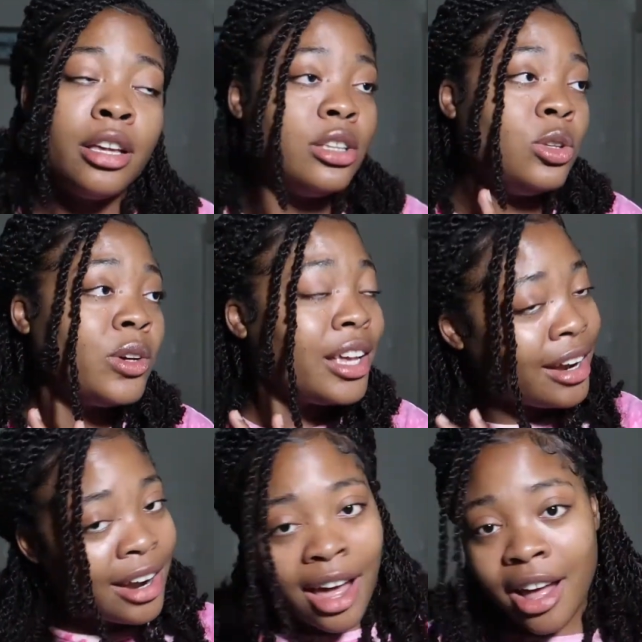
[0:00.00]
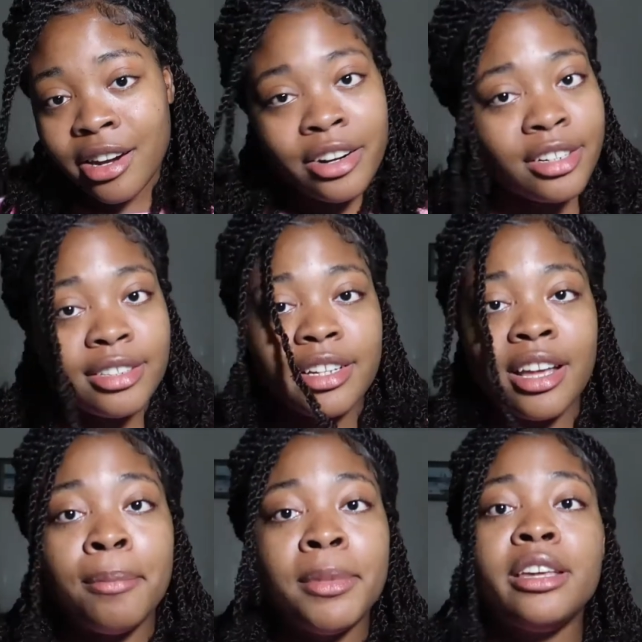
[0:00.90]
You cannot
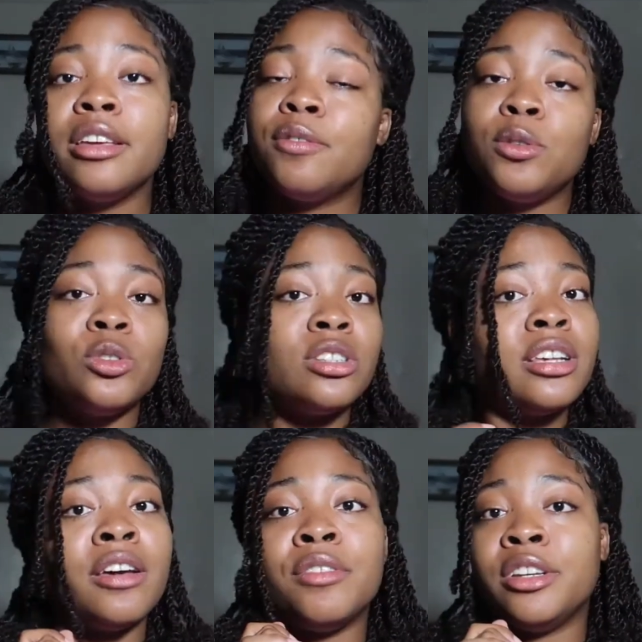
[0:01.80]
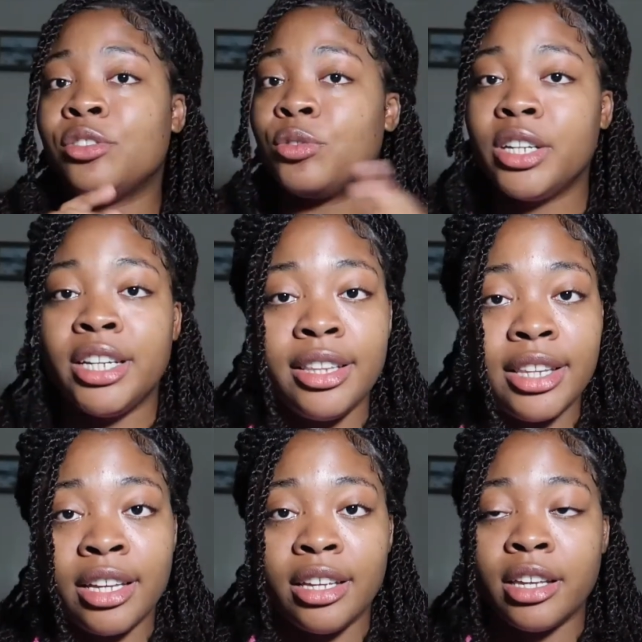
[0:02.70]
understand me if you just have a 3D
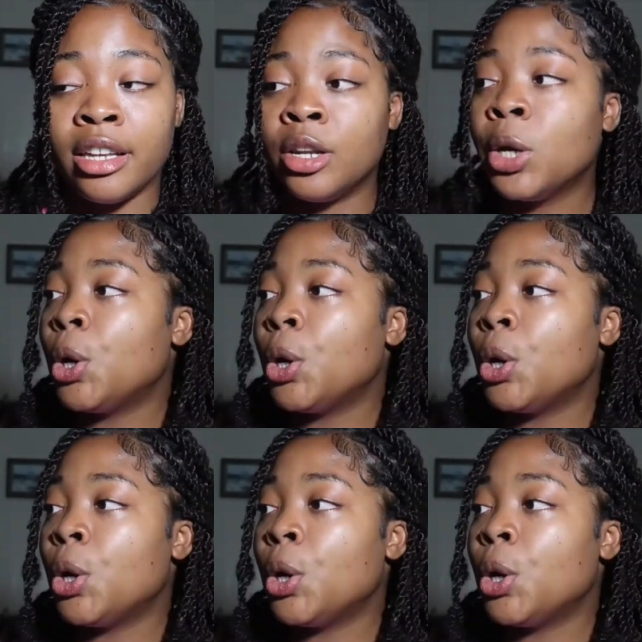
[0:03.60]
thinking,